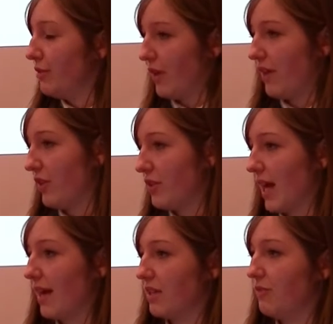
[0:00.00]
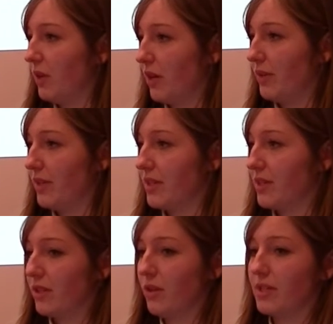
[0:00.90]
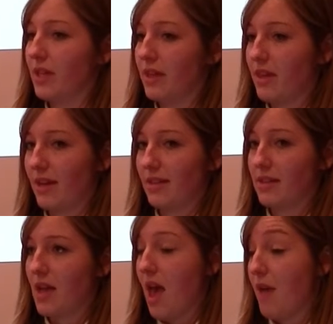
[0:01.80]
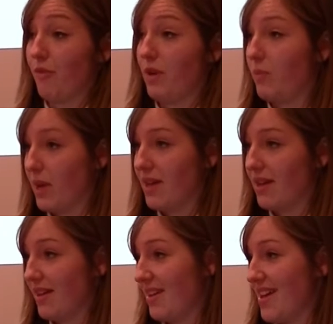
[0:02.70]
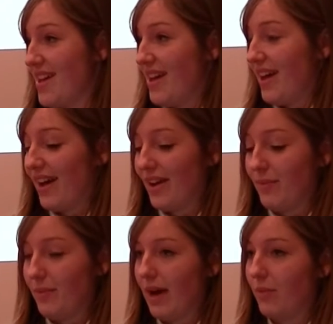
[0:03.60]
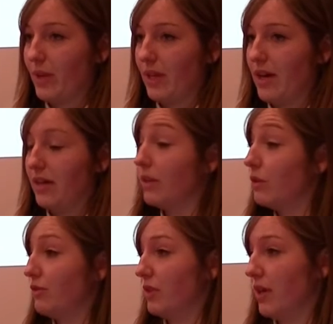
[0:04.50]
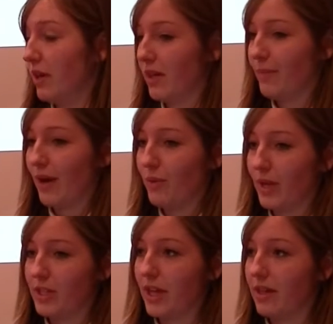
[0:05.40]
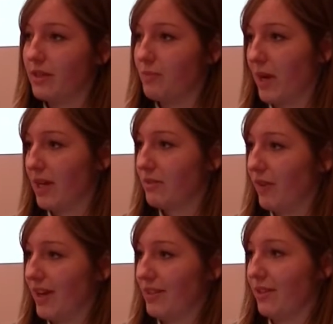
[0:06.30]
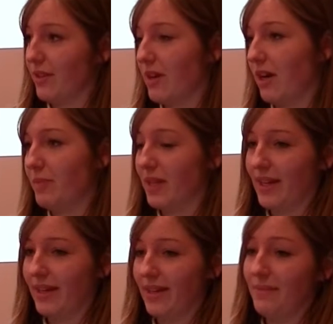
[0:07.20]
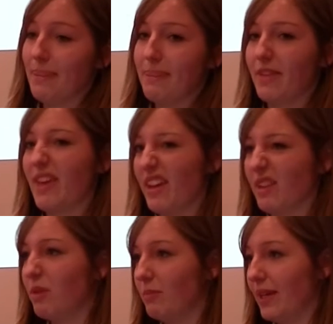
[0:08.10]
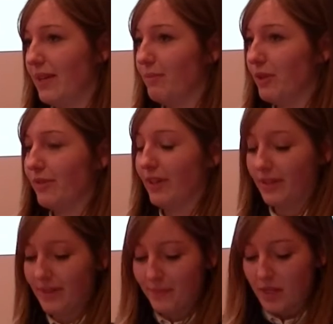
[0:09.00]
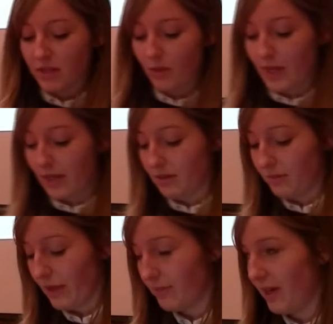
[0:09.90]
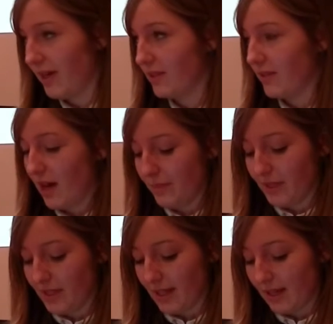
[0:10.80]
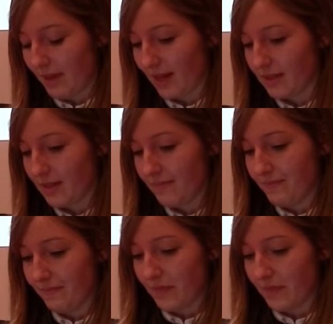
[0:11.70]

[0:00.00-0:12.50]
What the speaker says: 500 active borrowers using things every week, and we learn an awful lot about which hinge breaks first on the carpet cleaner that they could probably improve on. So we can parcel that up and sell it back to them.